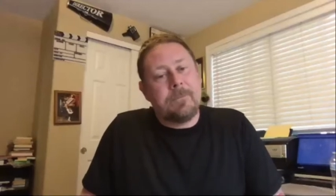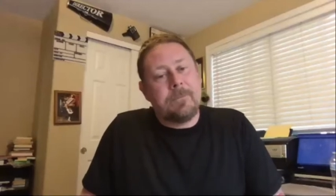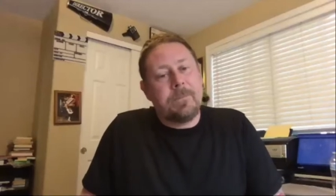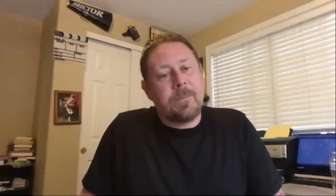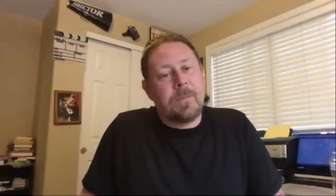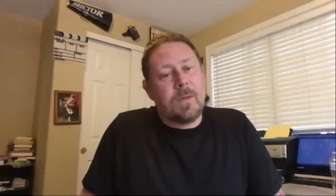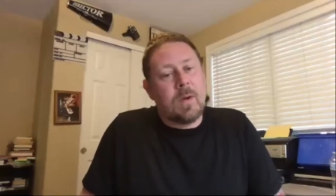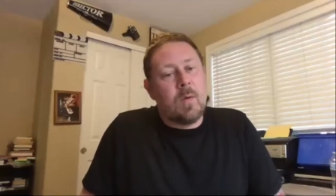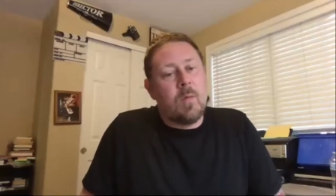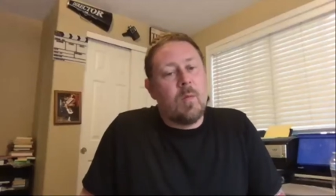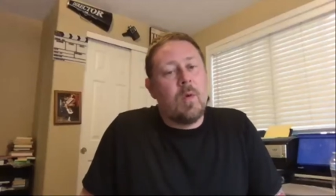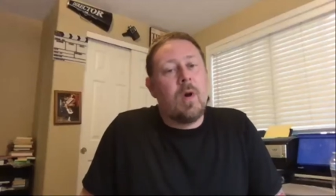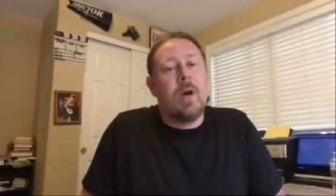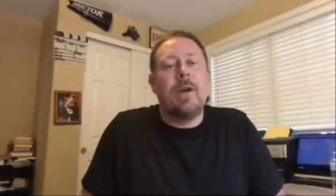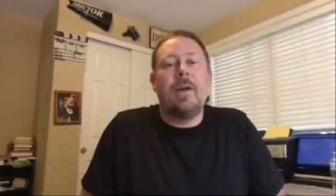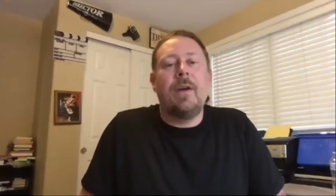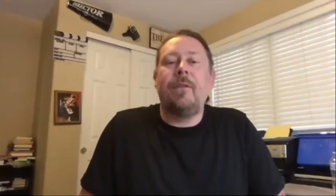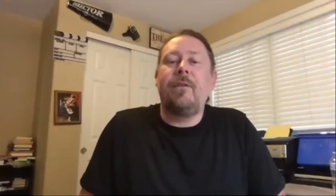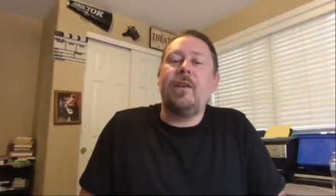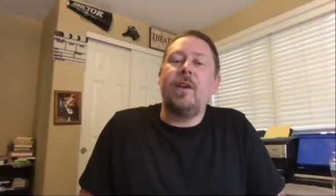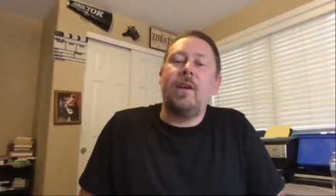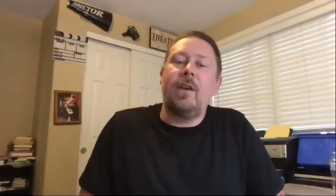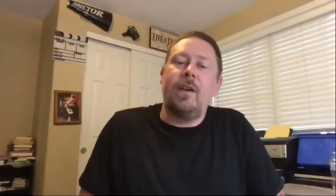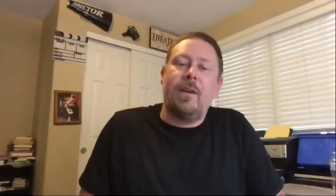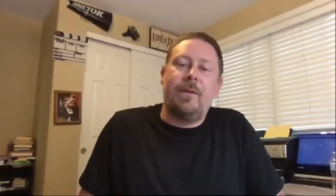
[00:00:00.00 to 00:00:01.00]
Well, if
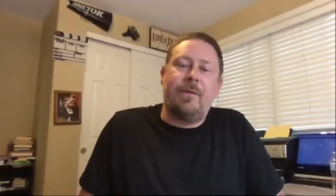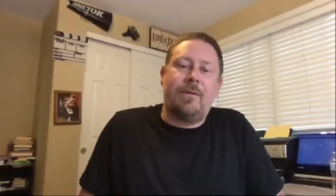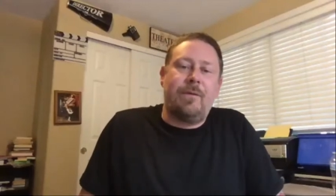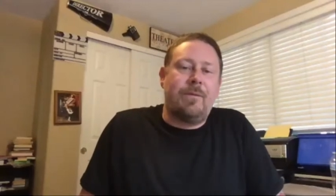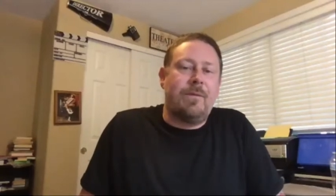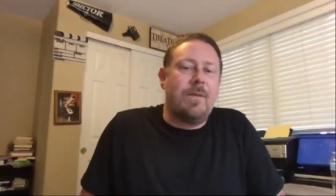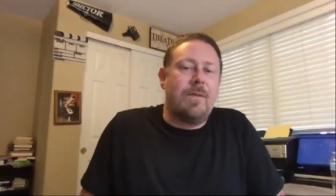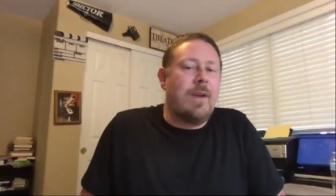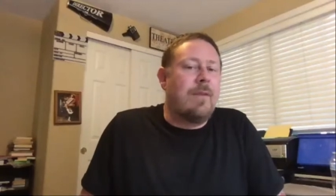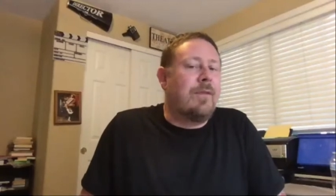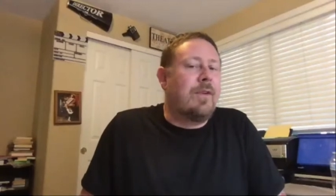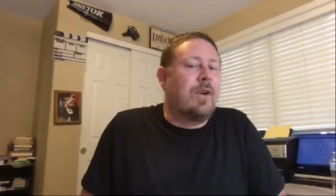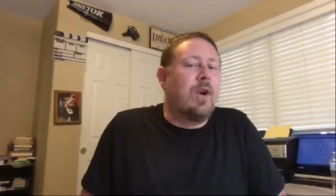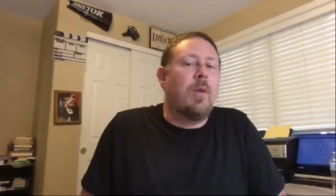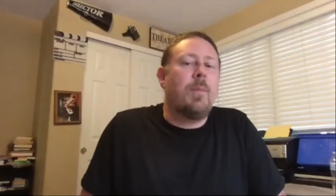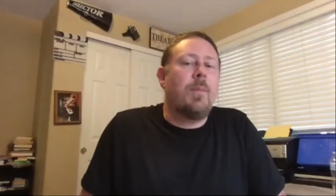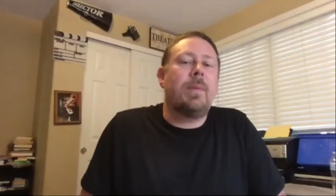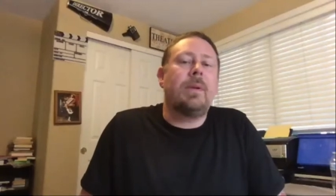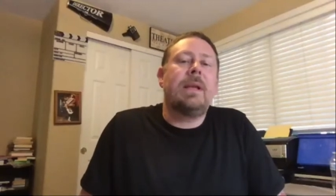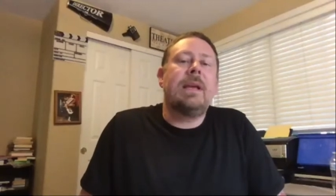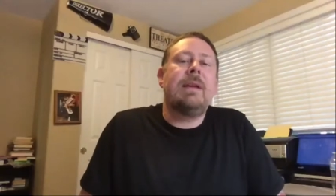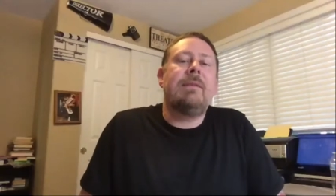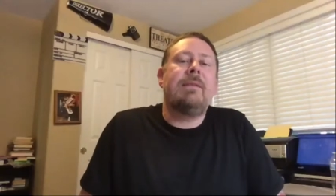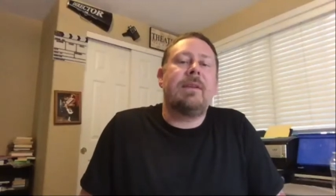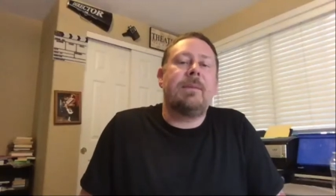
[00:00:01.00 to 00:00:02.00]
you don't
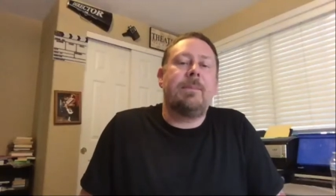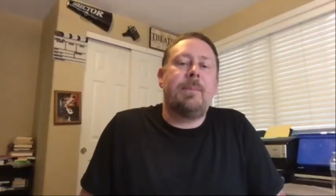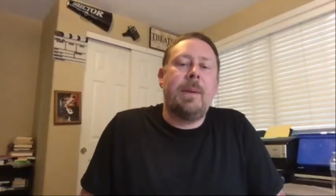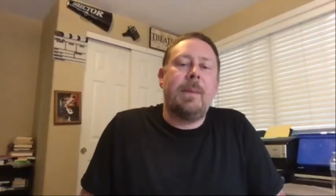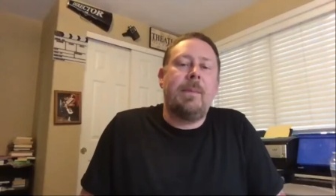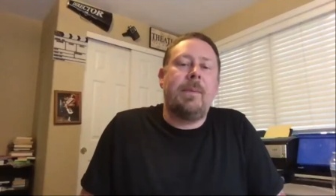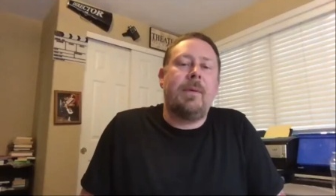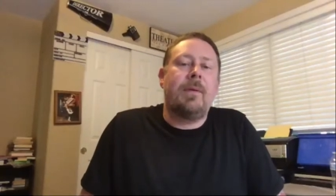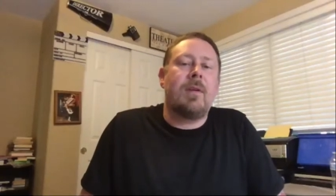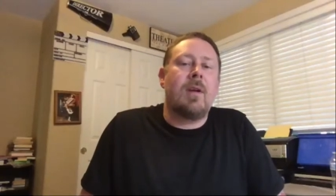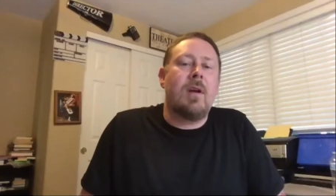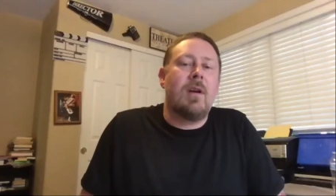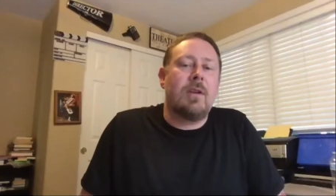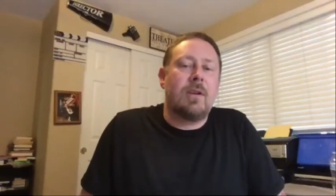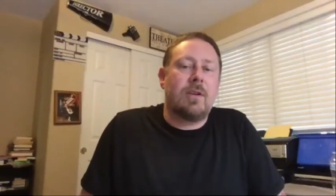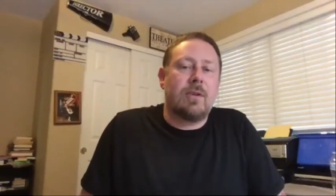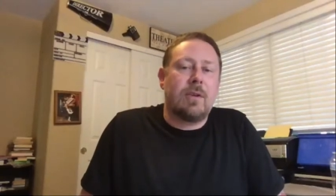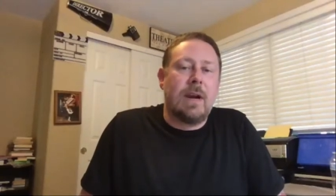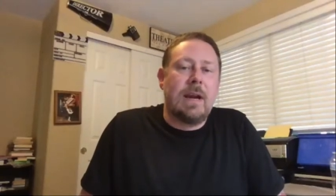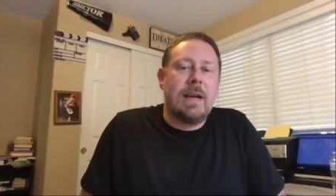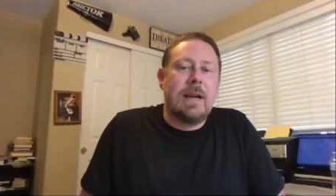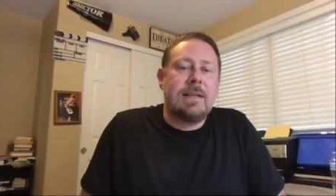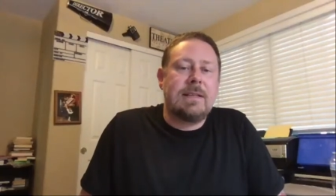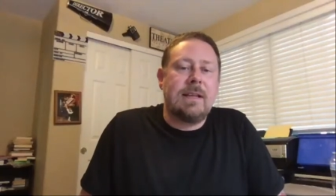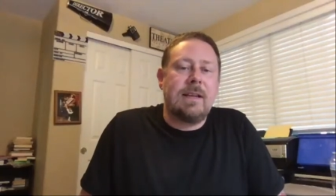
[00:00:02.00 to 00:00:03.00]
believe that people have gone
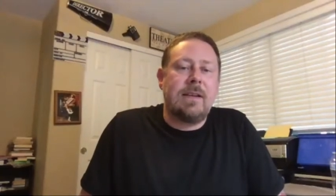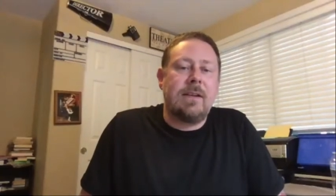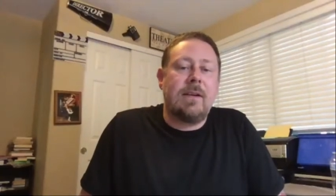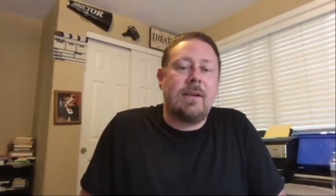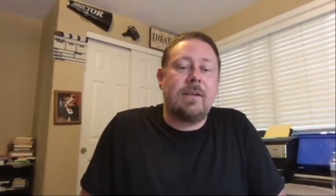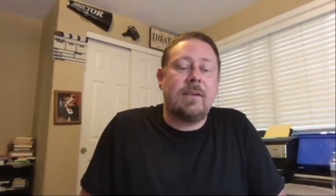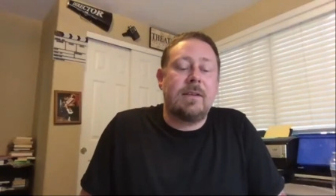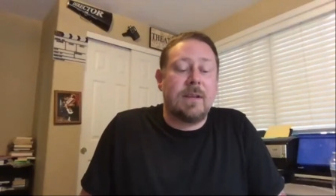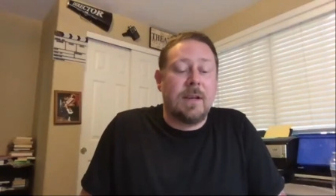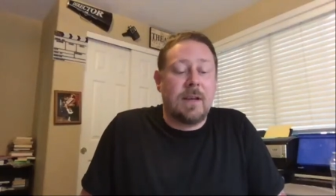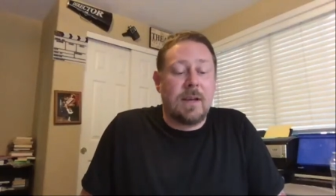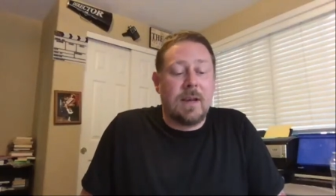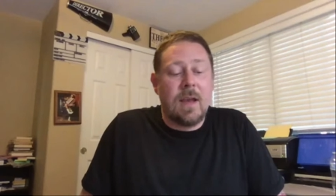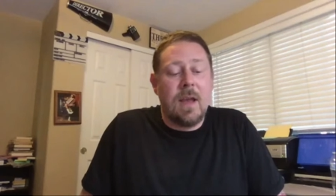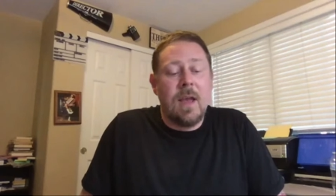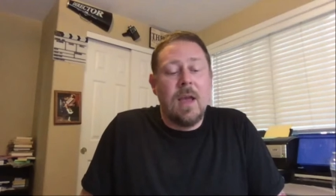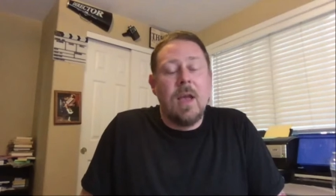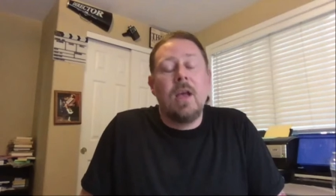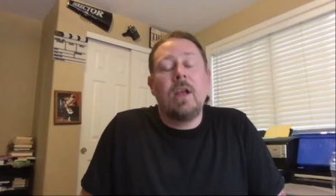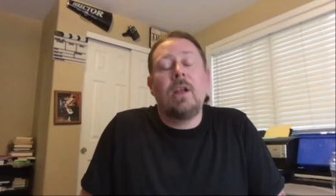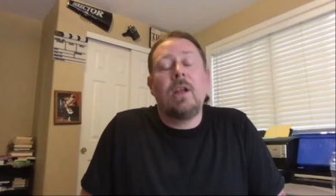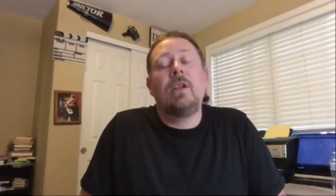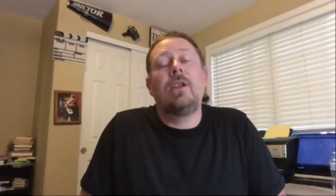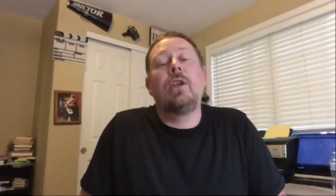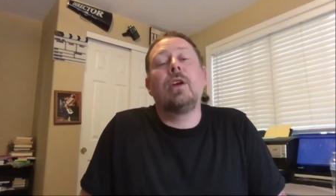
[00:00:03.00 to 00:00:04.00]
crazy, there's
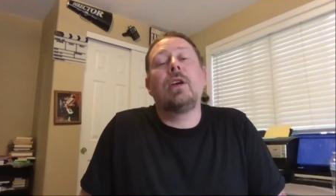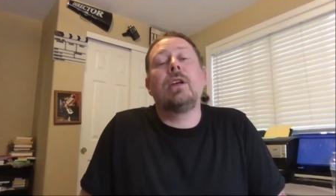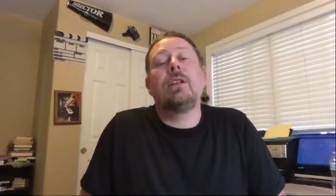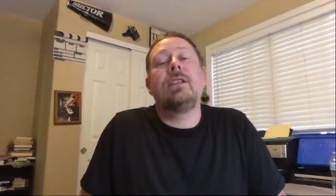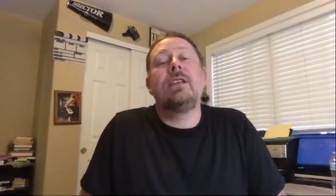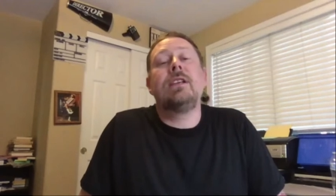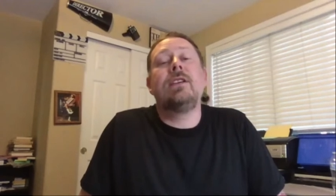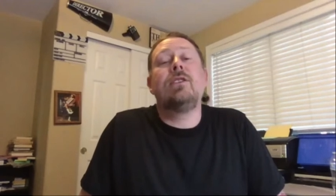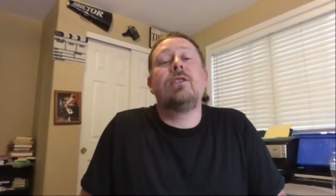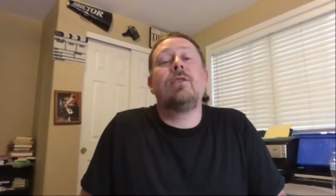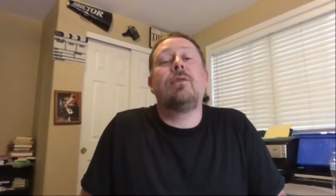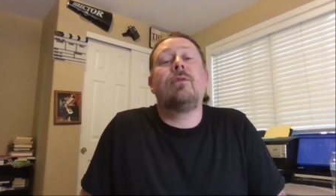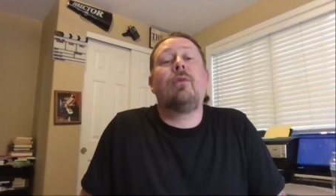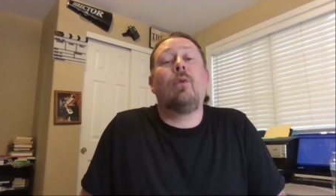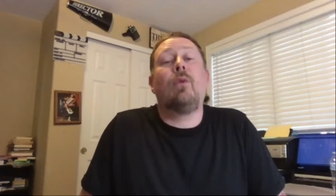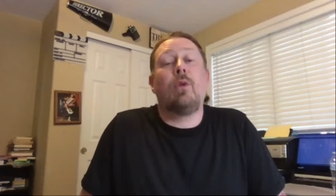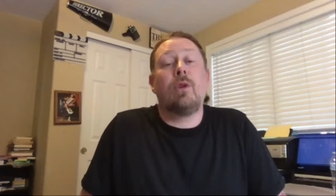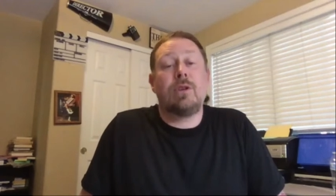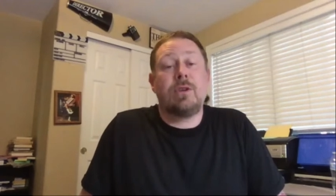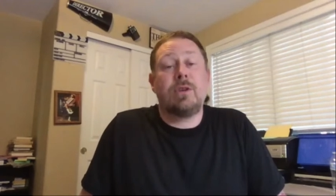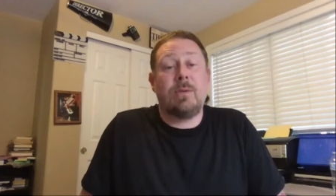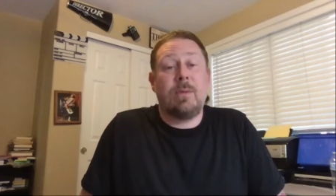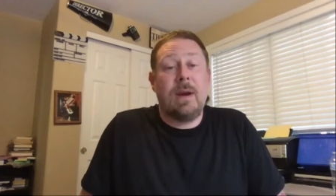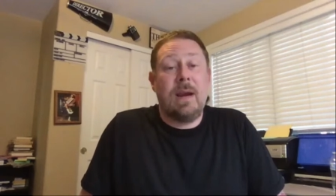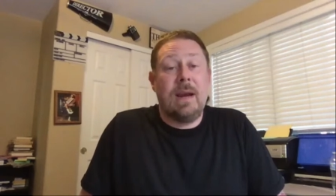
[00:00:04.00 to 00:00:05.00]
look at the divorce
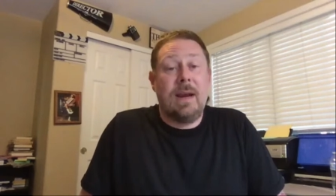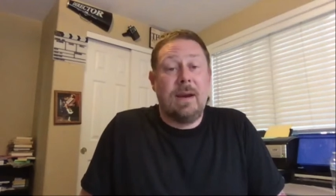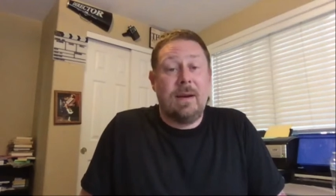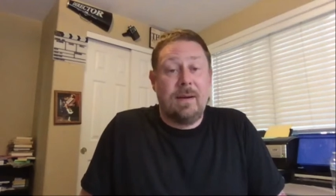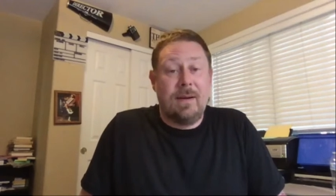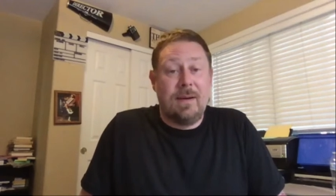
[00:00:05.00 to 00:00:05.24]
rate.